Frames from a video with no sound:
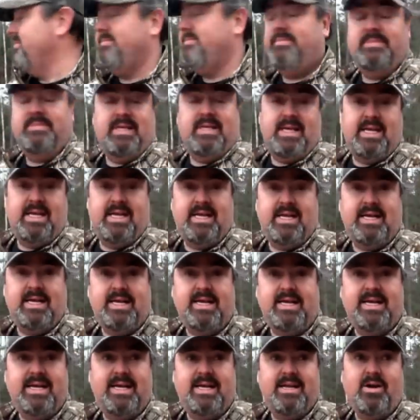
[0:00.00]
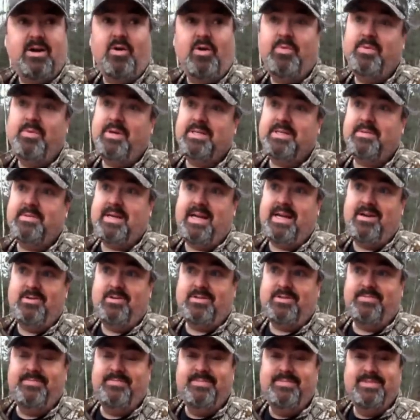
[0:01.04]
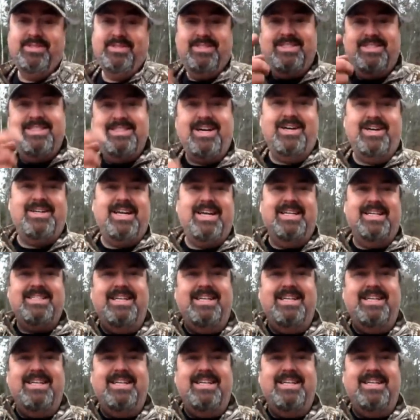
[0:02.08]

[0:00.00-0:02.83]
and hopefully we get some coyotes. Talk to you guys